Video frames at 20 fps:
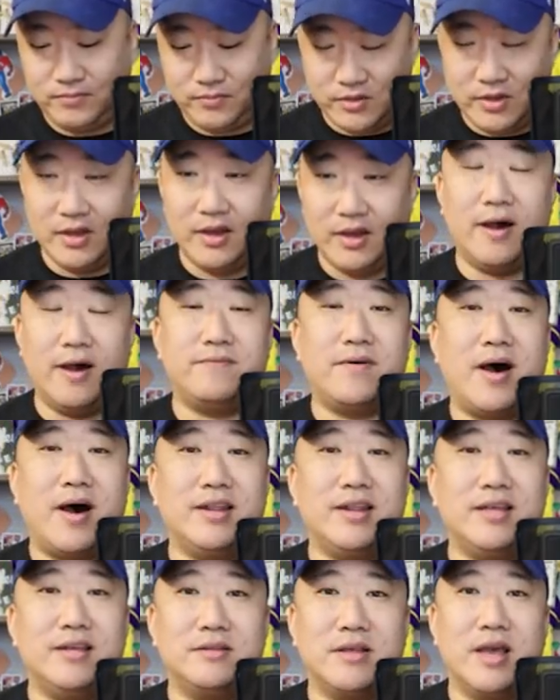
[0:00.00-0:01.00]

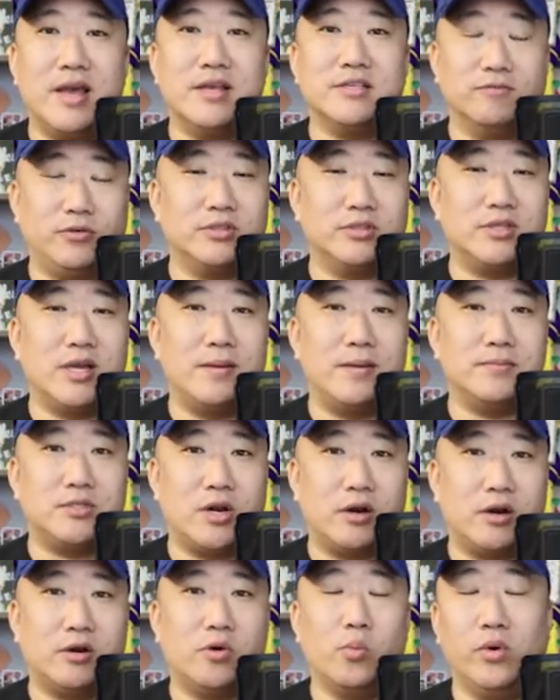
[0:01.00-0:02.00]
Ifeadi, as a full-time
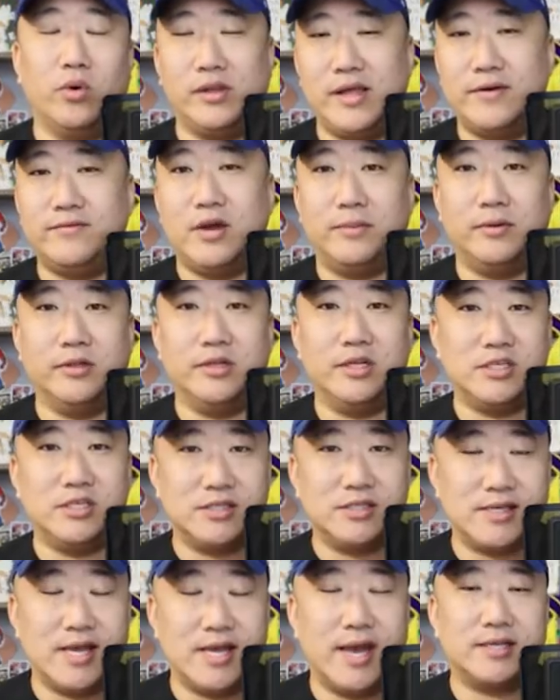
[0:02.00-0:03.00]
starter, will have double-digit
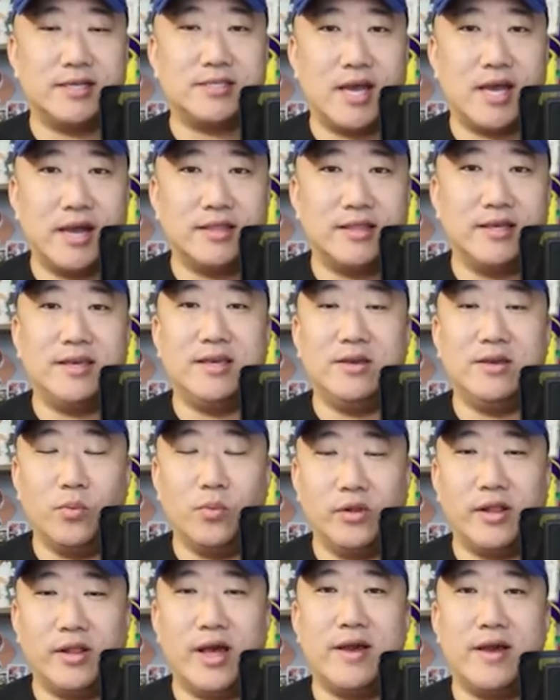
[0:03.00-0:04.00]
sacks. I think he will
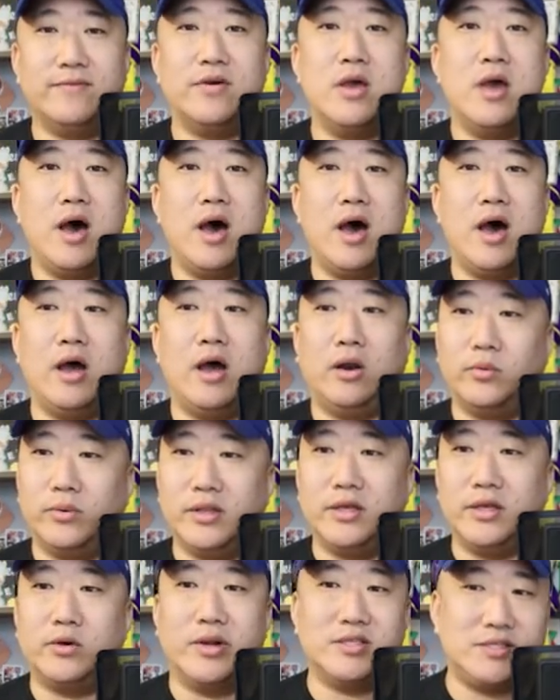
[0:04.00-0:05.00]
have uh, a really
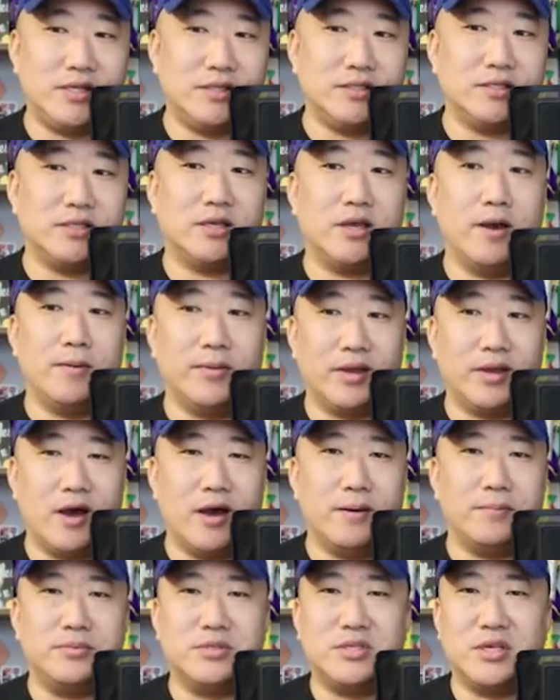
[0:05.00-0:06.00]
great season coming
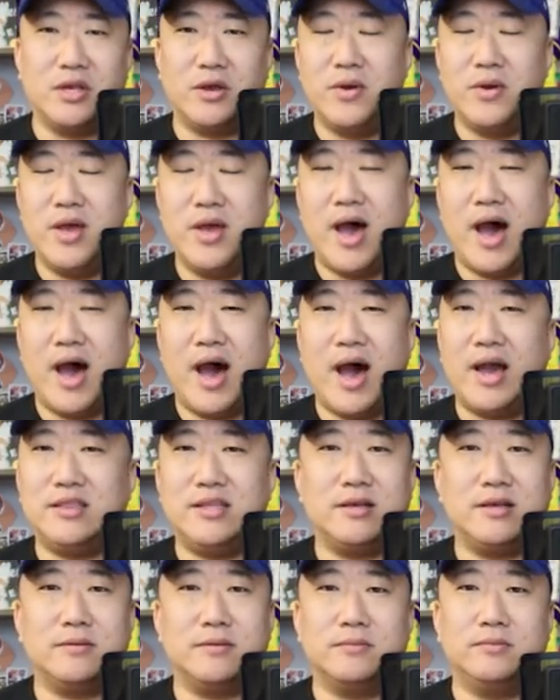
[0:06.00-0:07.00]
up. So uh, I
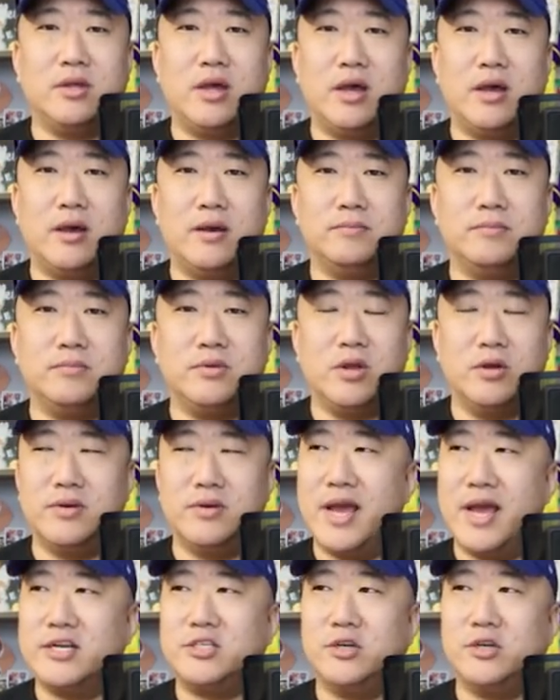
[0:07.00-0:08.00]
think um, you know,
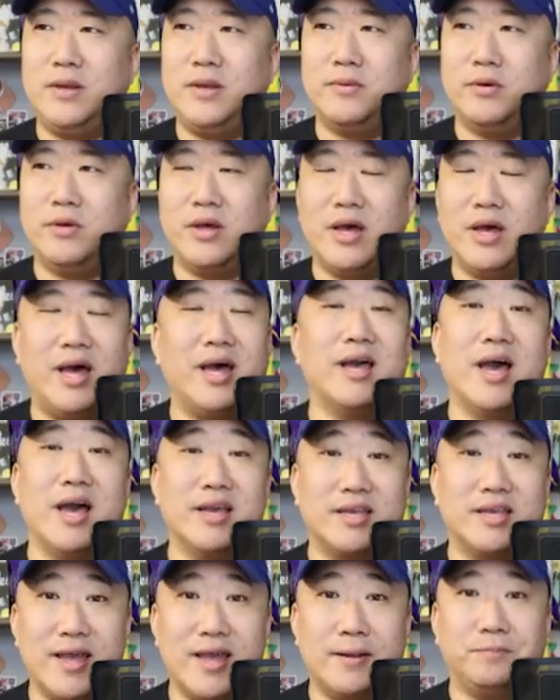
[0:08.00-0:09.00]
national people, I,
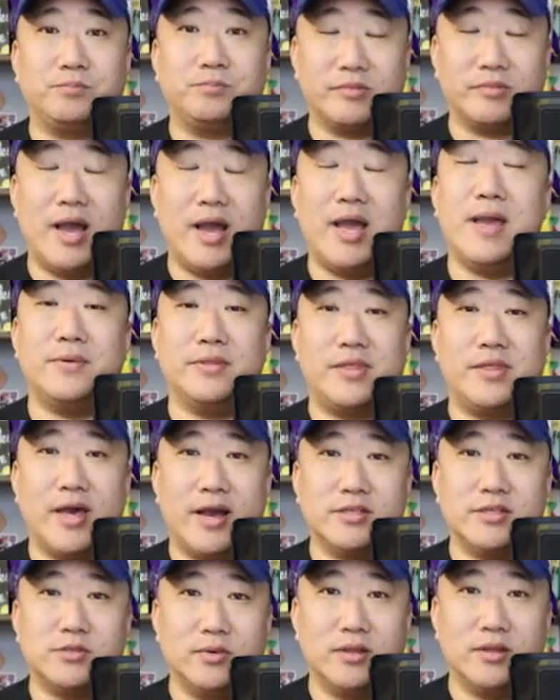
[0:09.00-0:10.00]
again, I empathize
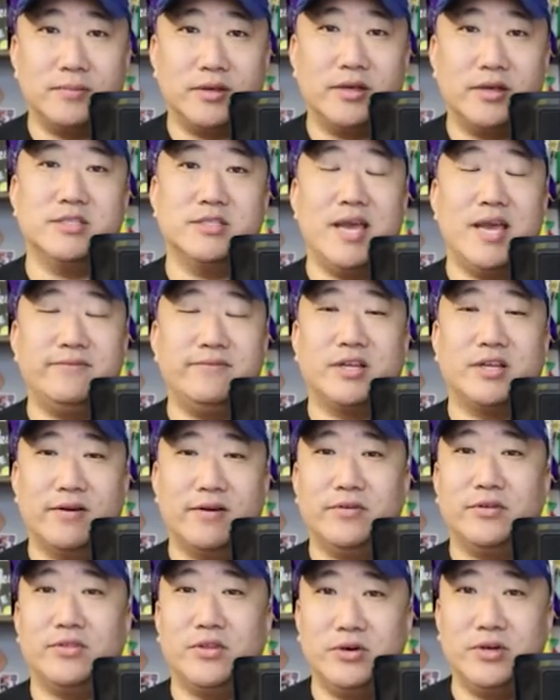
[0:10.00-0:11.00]
with them because they have to cover
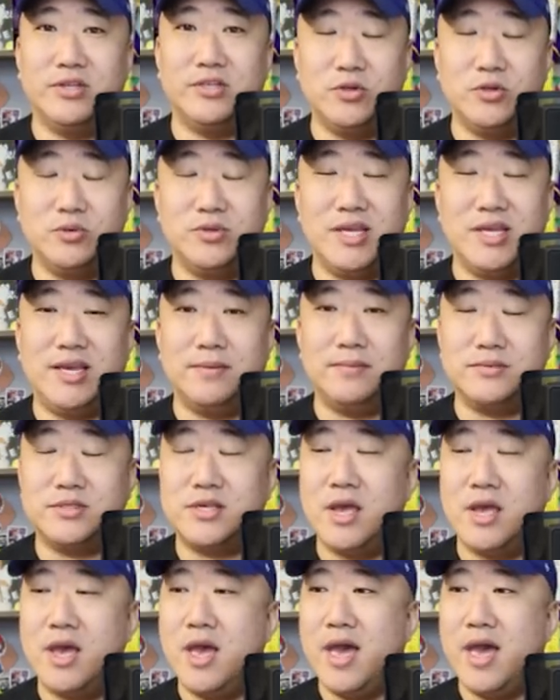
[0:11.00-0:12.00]
thirty-two teams,
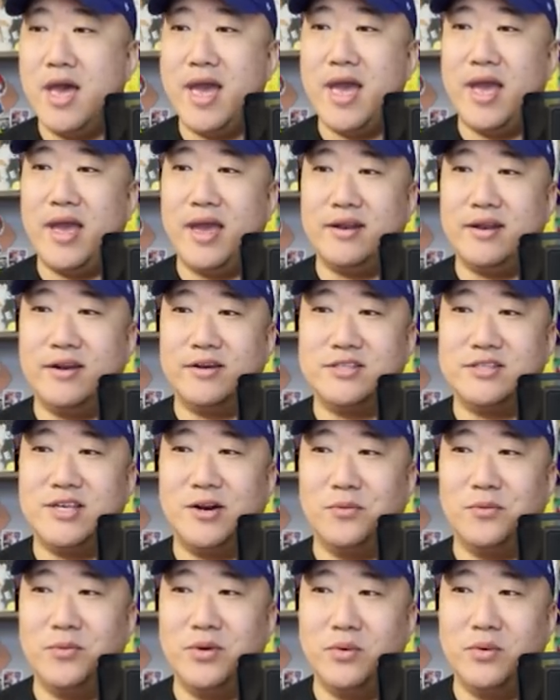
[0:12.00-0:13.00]
and, and us here,
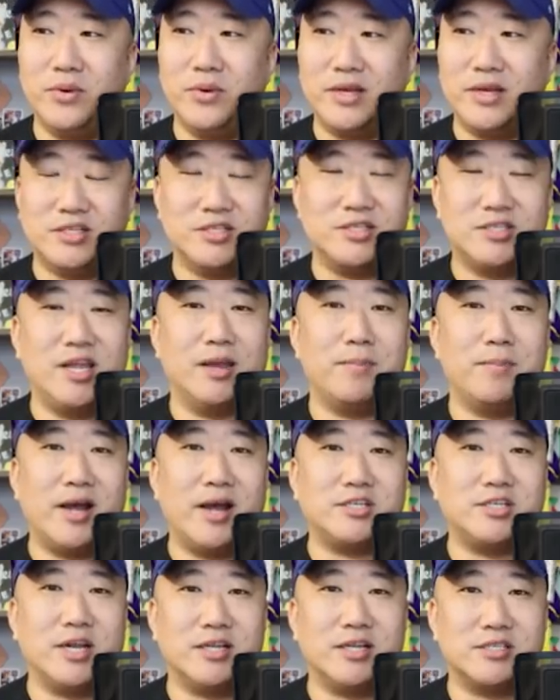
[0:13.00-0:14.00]
we, we can just take pot
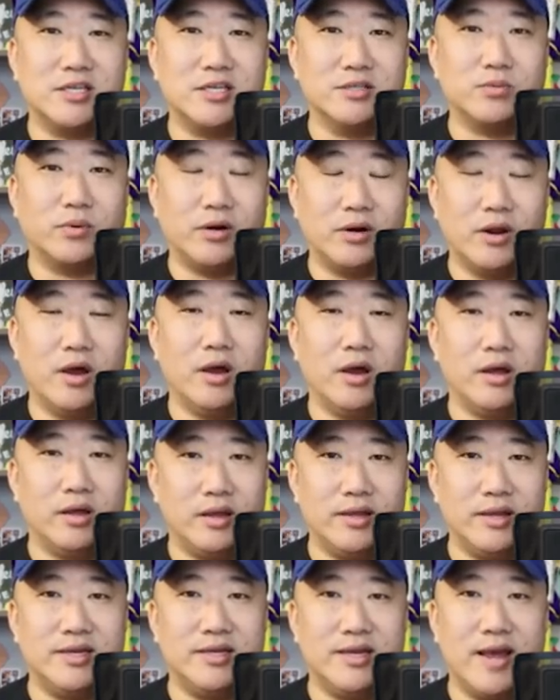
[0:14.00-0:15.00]
shots because we're uh,
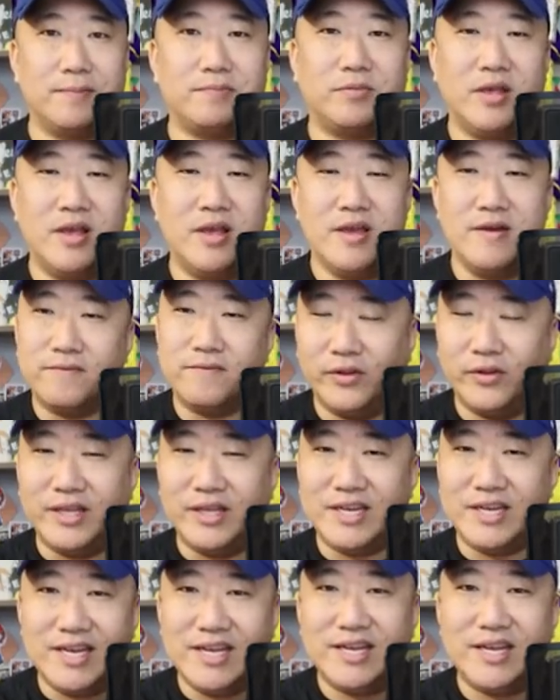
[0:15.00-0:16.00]
in depth, fully
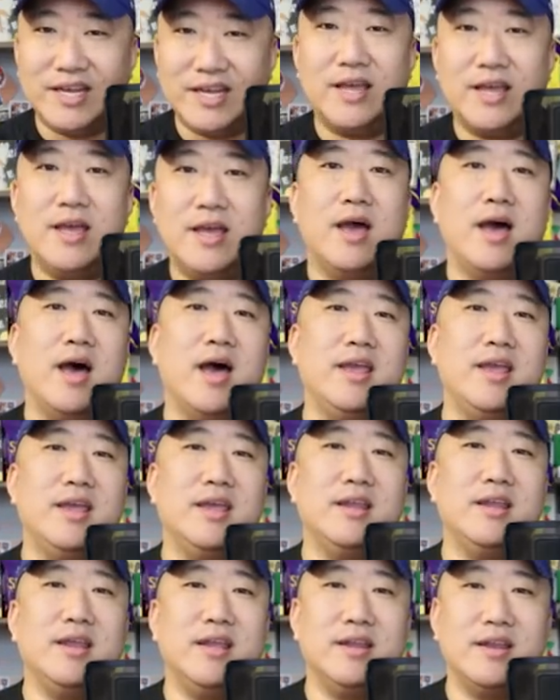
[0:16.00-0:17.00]
needing uh, in,
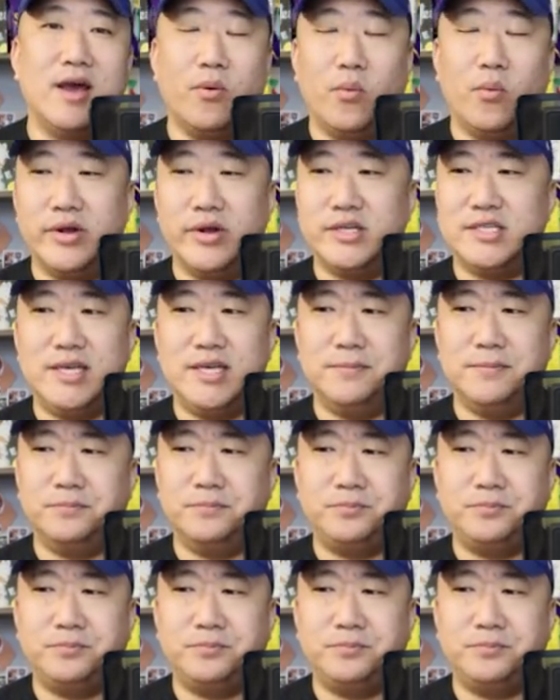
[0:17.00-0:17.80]
in uh, one team.